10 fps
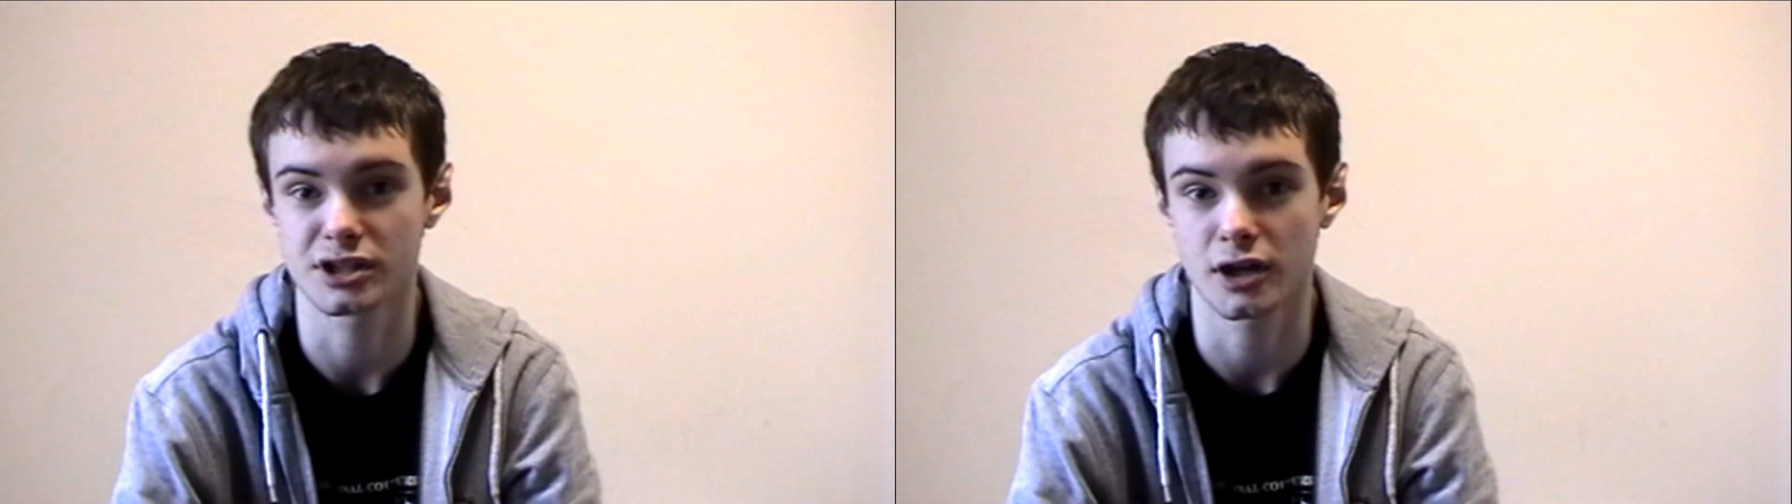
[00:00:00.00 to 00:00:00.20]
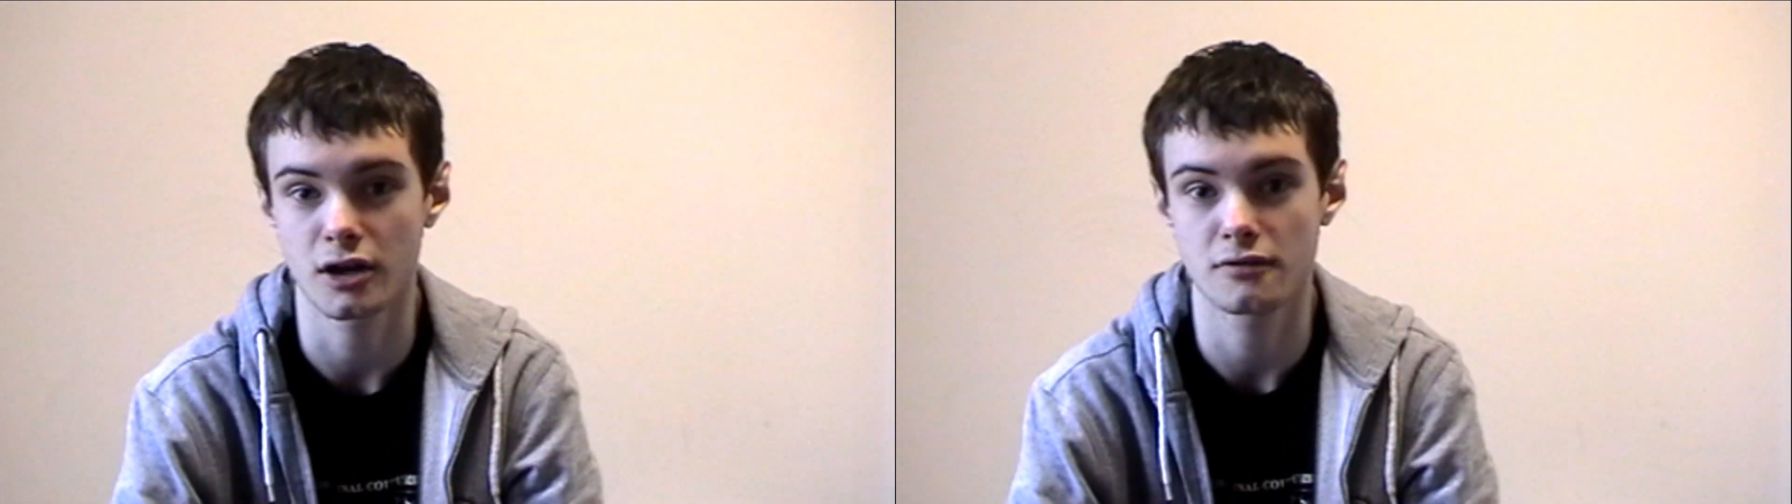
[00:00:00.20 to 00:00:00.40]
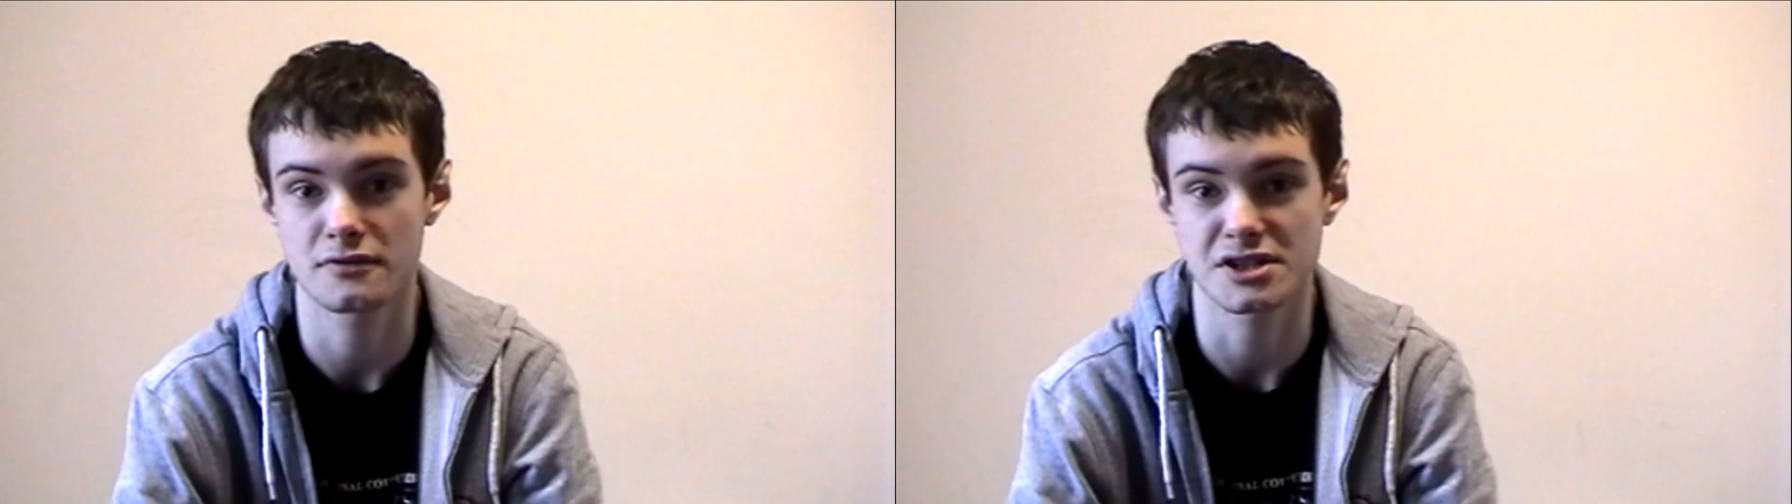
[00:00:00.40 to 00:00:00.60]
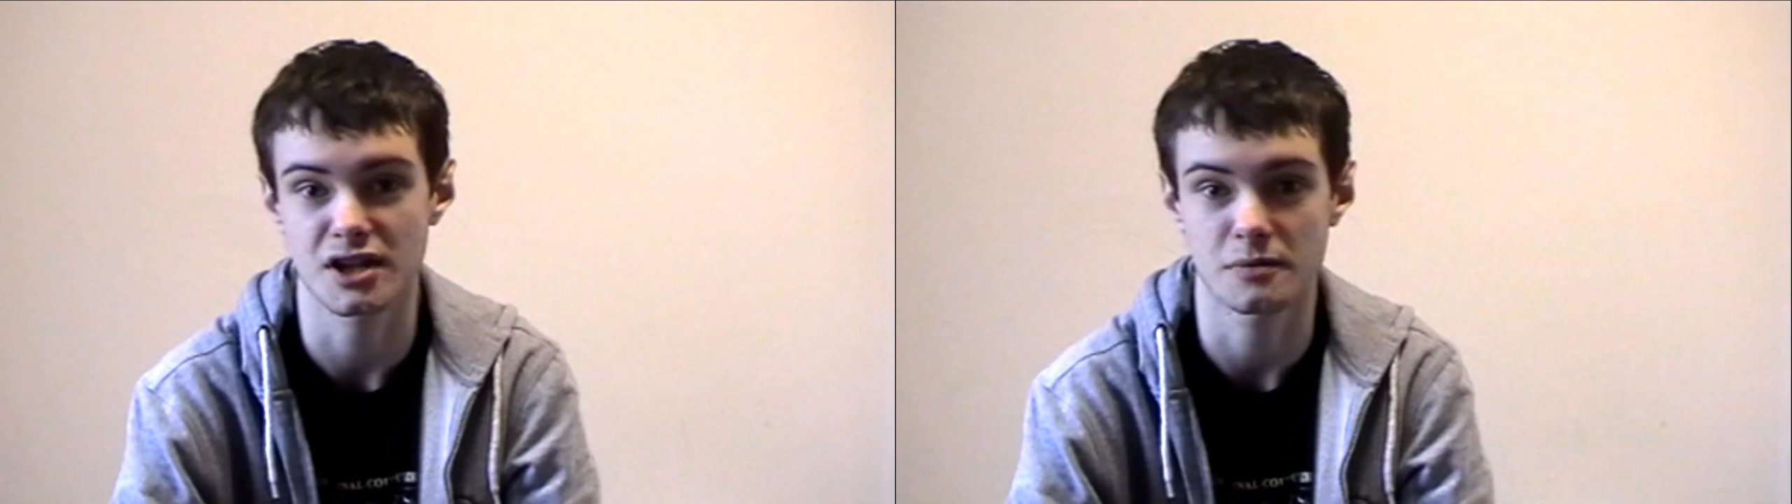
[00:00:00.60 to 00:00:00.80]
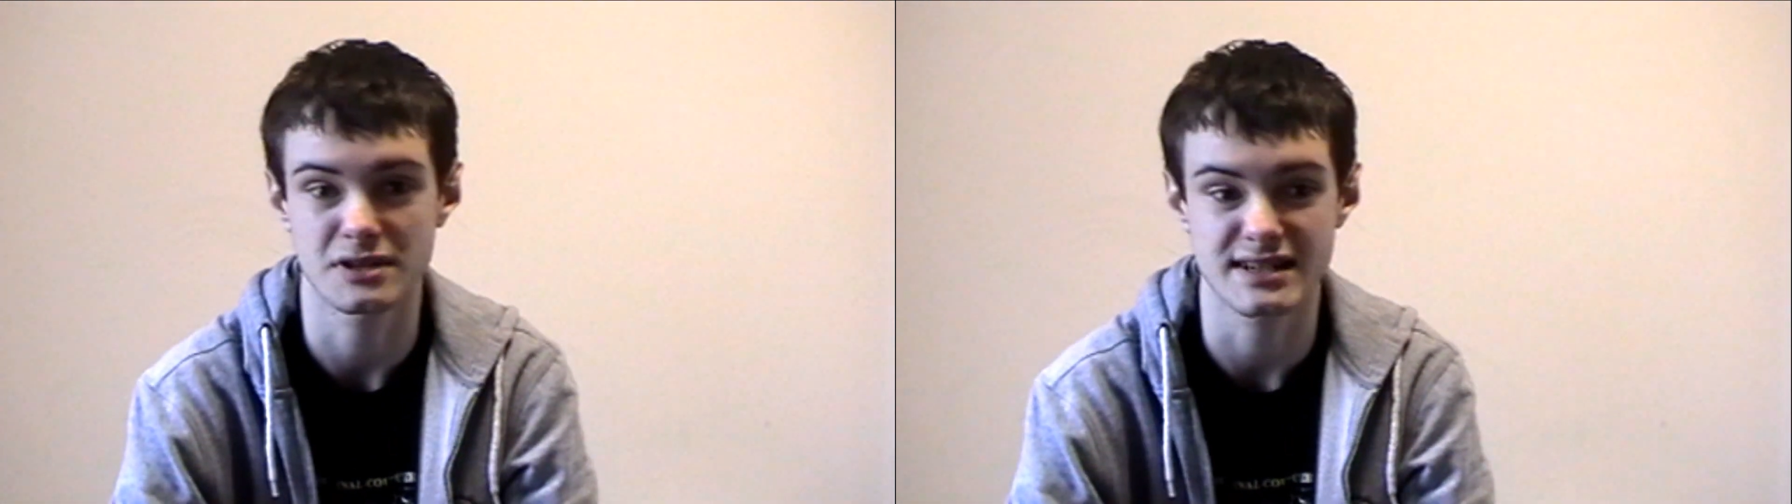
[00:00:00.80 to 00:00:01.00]
over
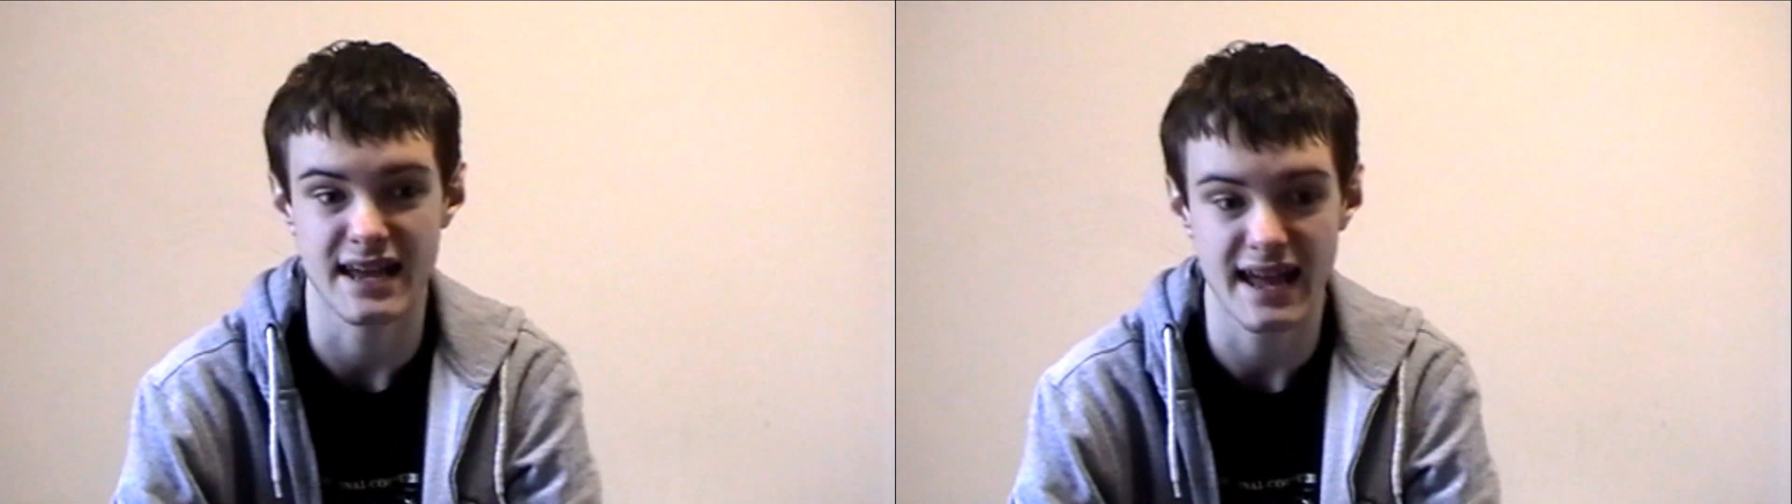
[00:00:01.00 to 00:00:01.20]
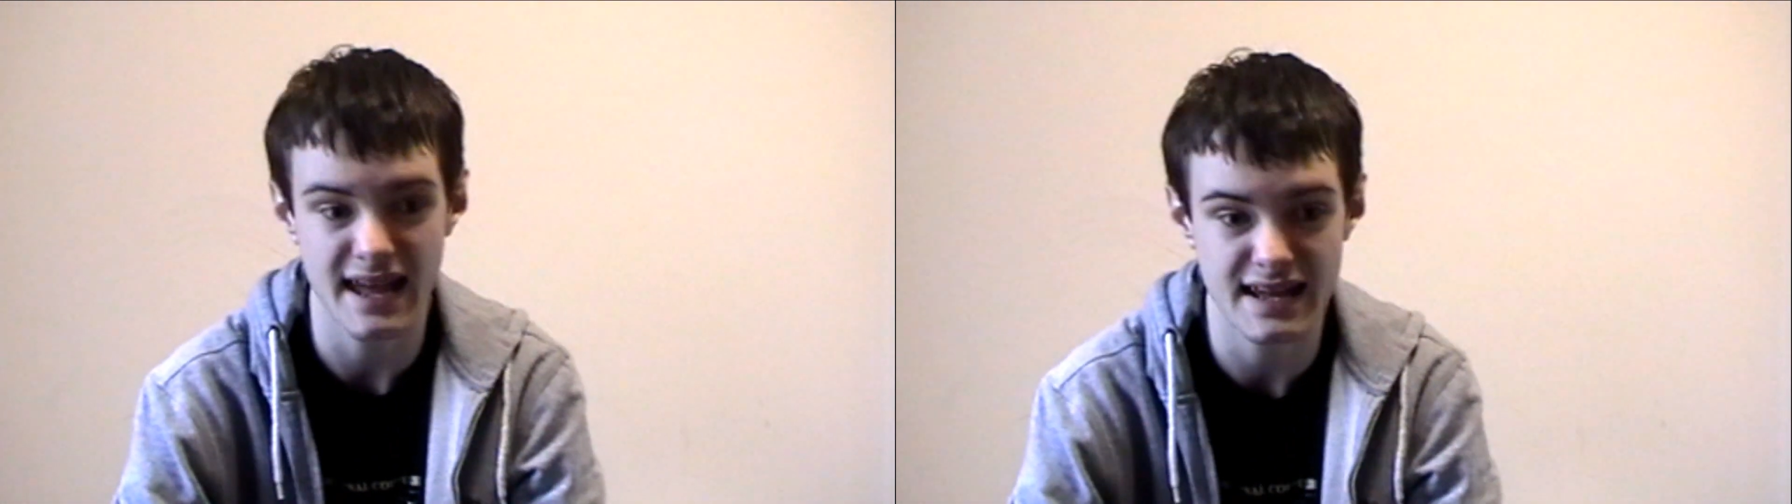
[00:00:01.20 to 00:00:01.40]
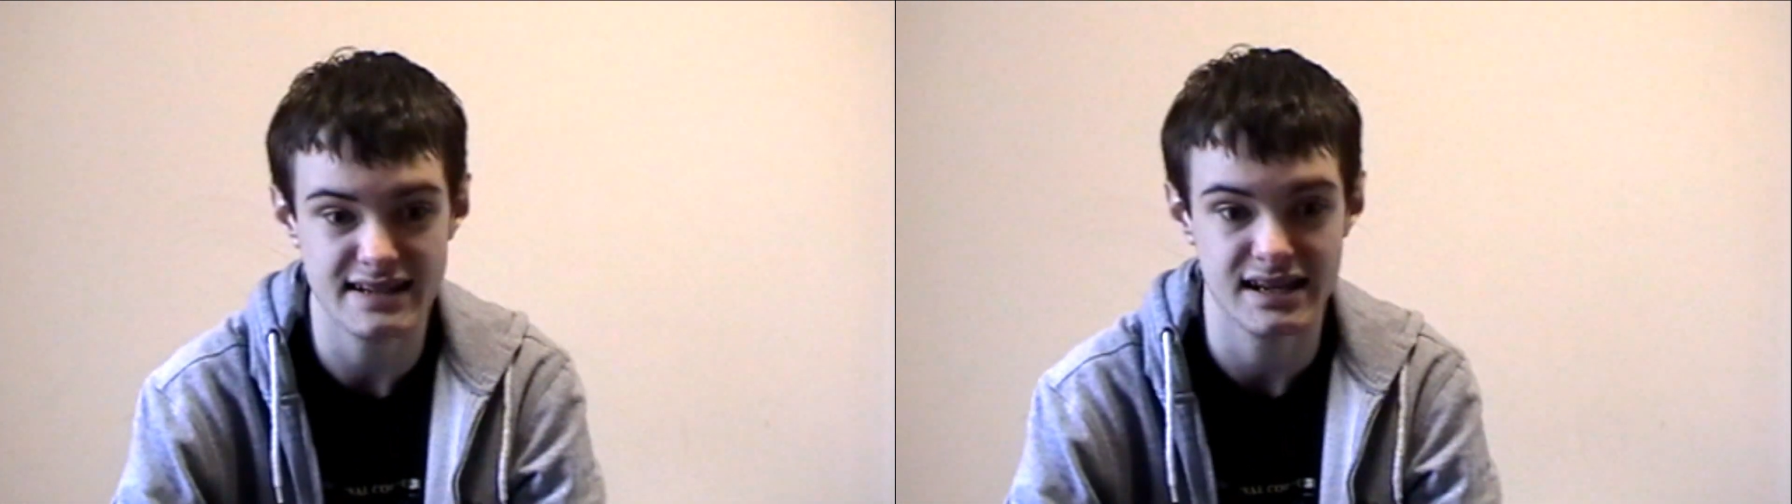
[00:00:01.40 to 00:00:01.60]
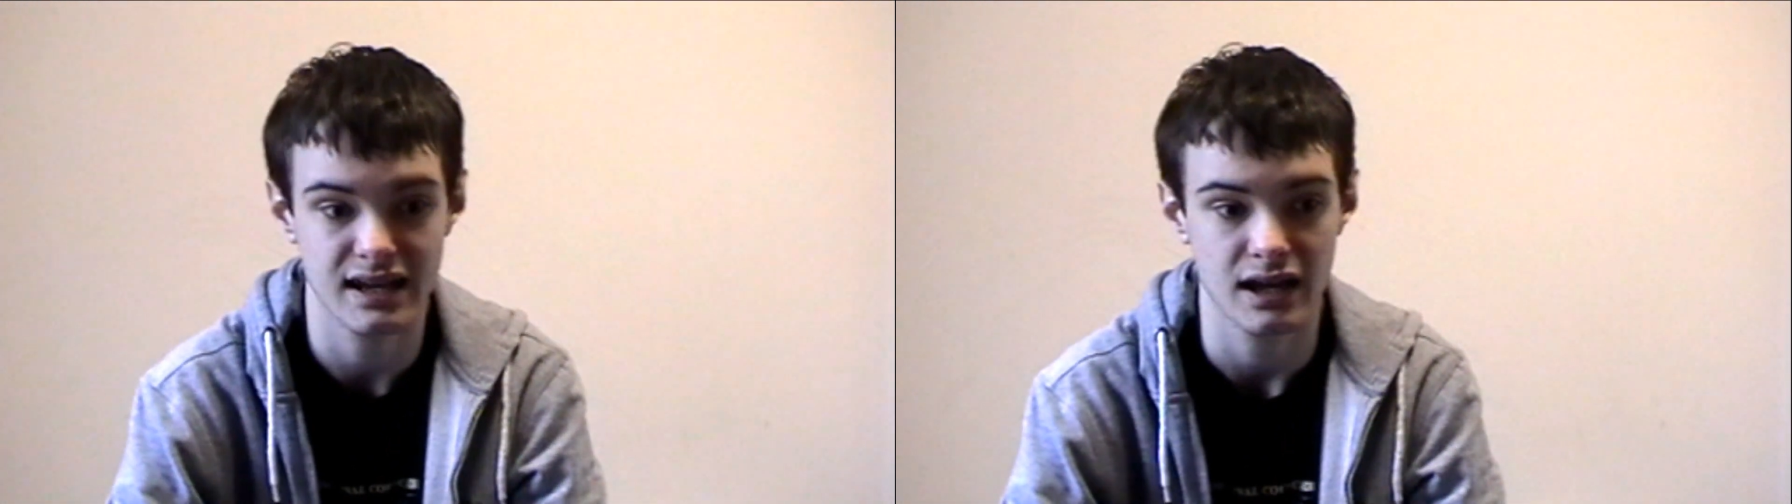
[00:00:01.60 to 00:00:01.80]
Simon's head,